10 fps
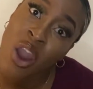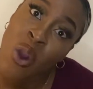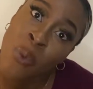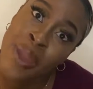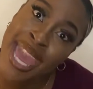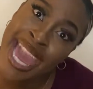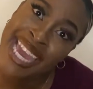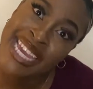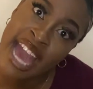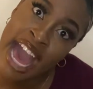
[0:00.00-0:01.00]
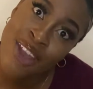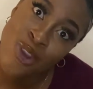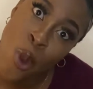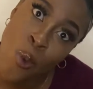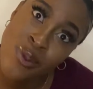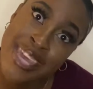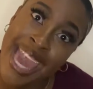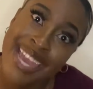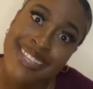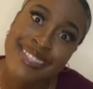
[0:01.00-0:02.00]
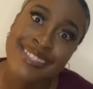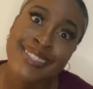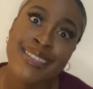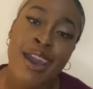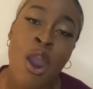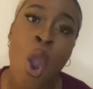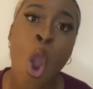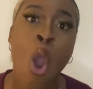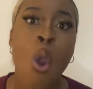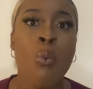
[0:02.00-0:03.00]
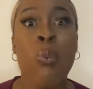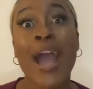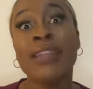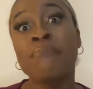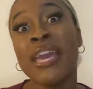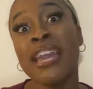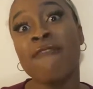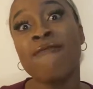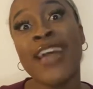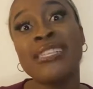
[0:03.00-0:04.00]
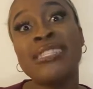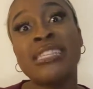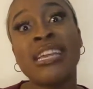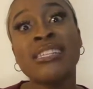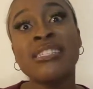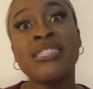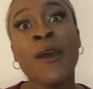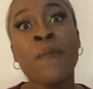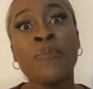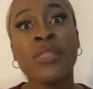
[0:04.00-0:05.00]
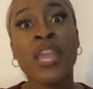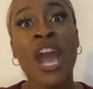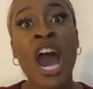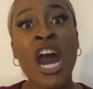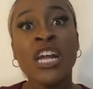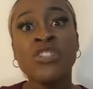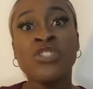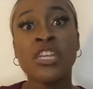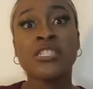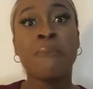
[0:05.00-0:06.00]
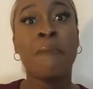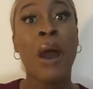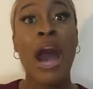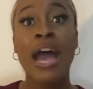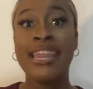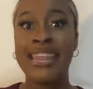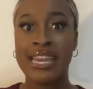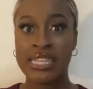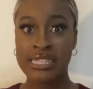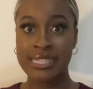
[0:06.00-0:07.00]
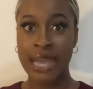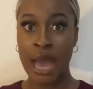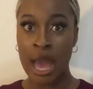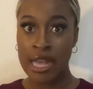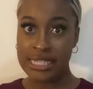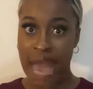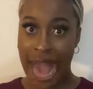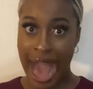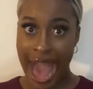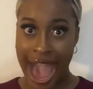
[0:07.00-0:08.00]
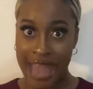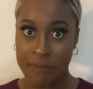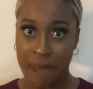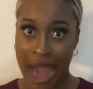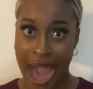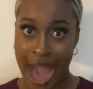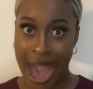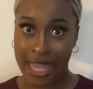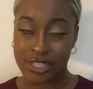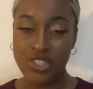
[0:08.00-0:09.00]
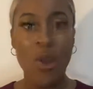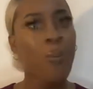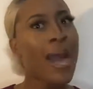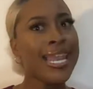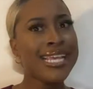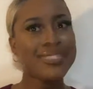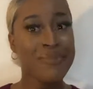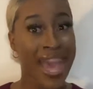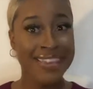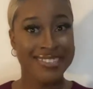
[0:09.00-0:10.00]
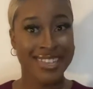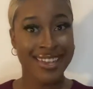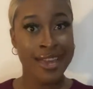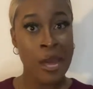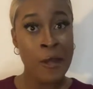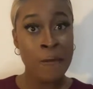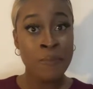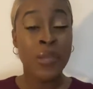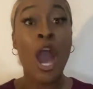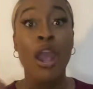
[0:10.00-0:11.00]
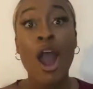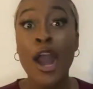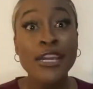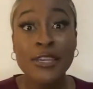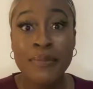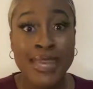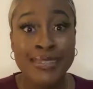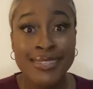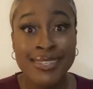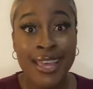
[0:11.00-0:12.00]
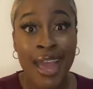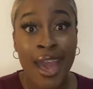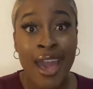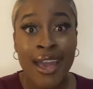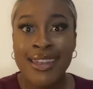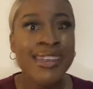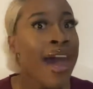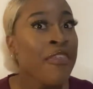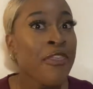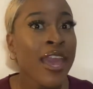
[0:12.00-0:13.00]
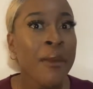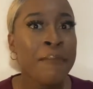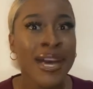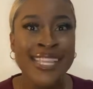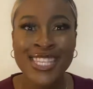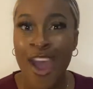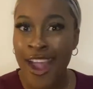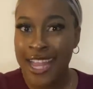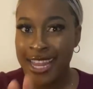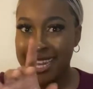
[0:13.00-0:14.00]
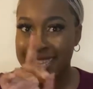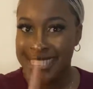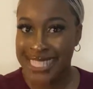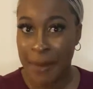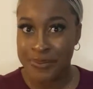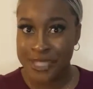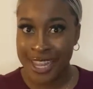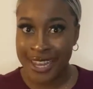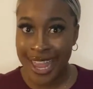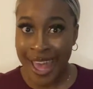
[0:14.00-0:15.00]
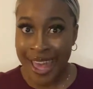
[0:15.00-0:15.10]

We ain't got no gates or white picket fences, just bodies to hide behind. So what is magic? Our argument, nothing but targeted deception.